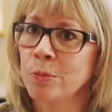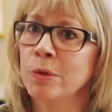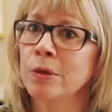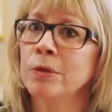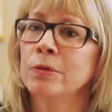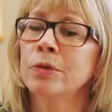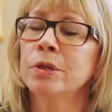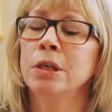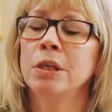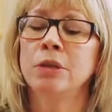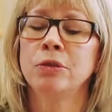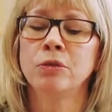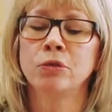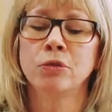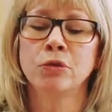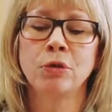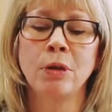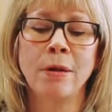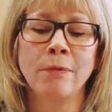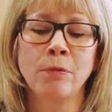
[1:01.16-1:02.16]
with their
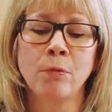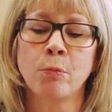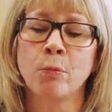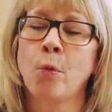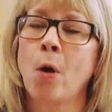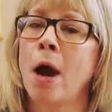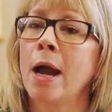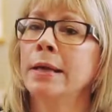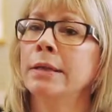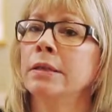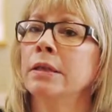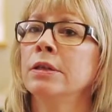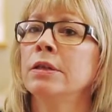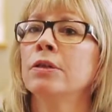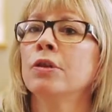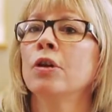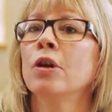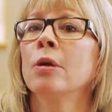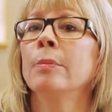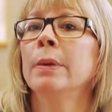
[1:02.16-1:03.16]
teachers. You have a right to
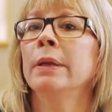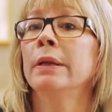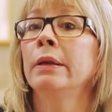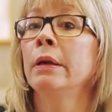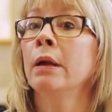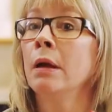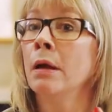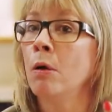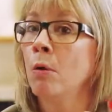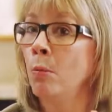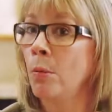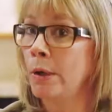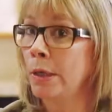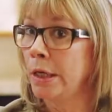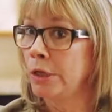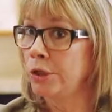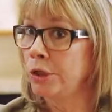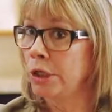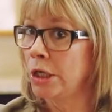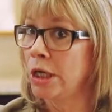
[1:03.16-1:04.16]
determine what
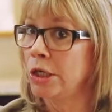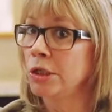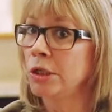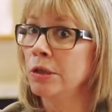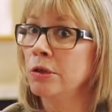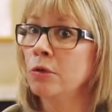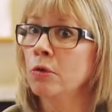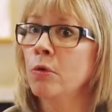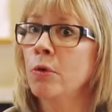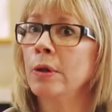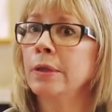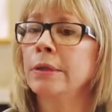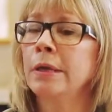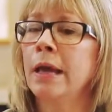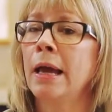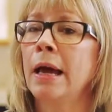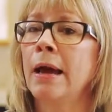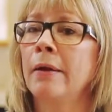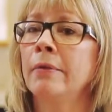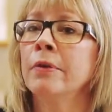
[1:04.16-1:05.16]
education they're going to
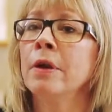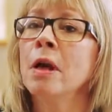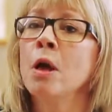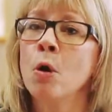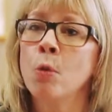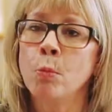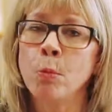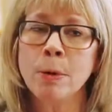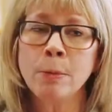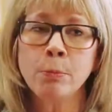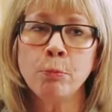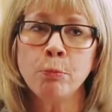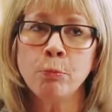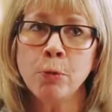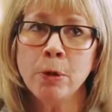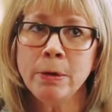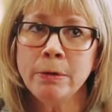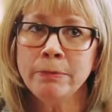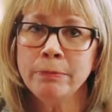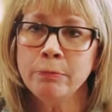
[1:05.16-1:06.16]
have.
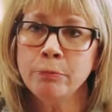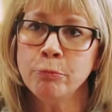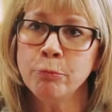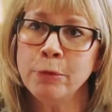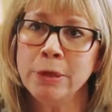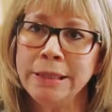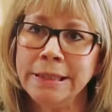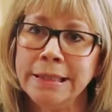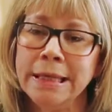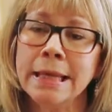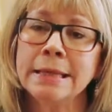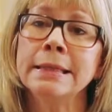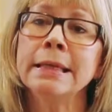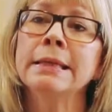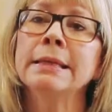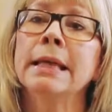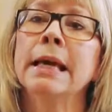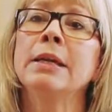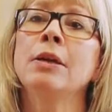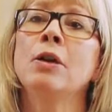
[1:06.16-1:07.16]
We
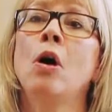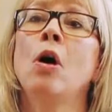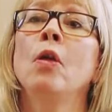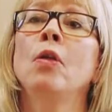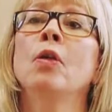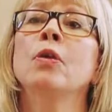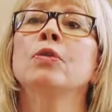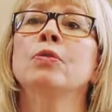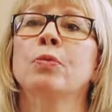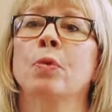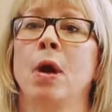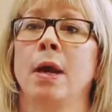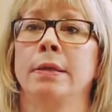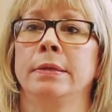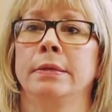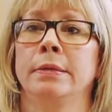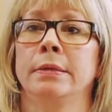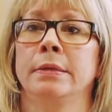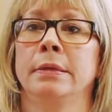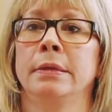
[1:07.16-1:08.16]
designate all those
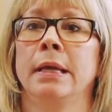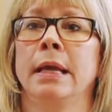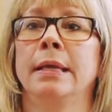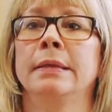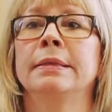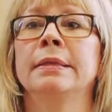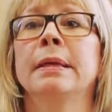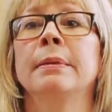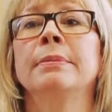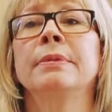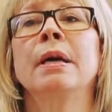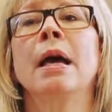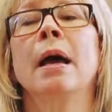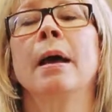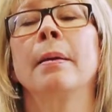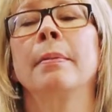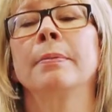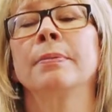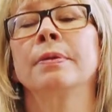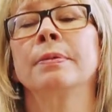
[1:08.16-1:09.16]
rights. And
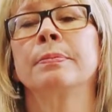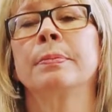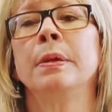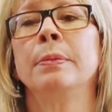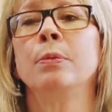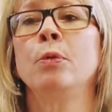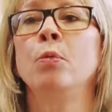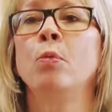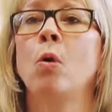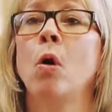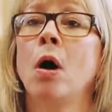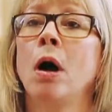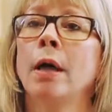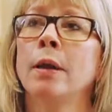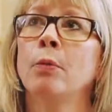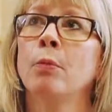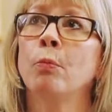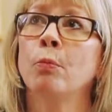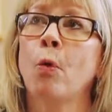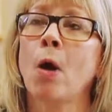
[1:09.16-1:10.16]
sometimes people want
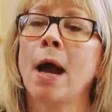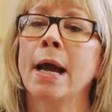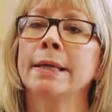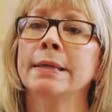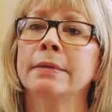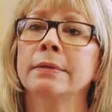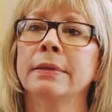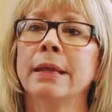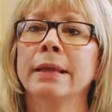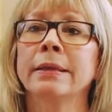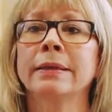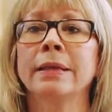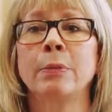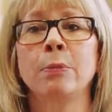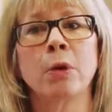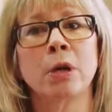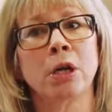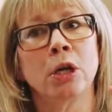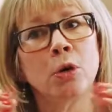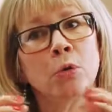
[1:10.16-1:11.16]
rights like they
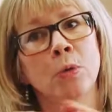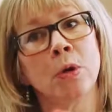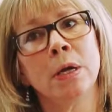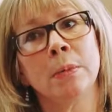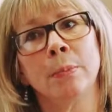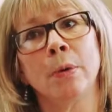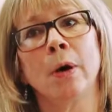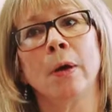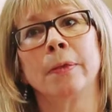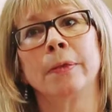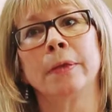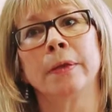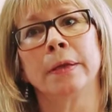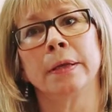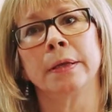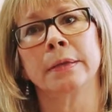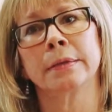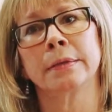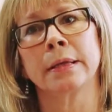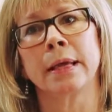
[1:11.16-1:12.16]
want to agree upon
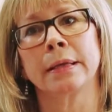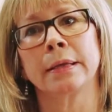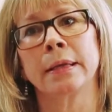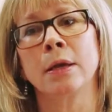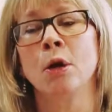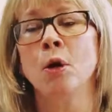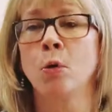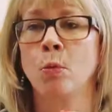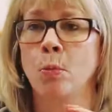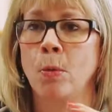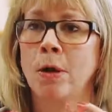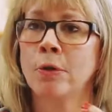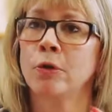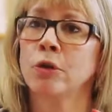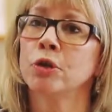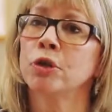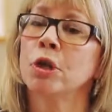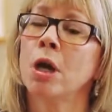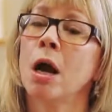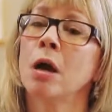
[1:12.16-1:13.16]
things, like whether a
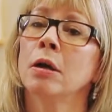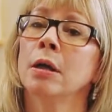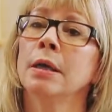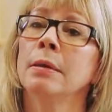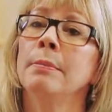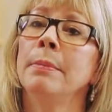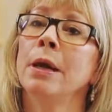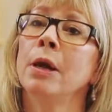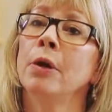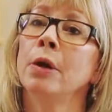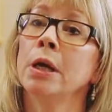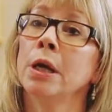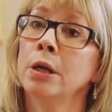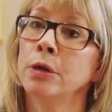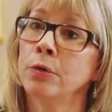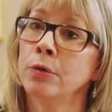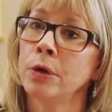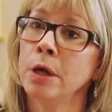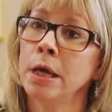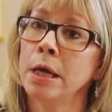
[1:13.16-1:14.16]
child can marry
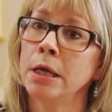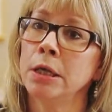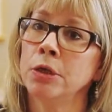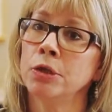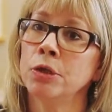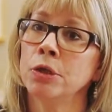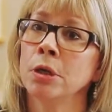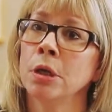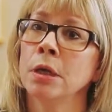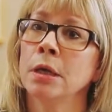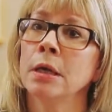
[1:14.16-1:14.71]
underage.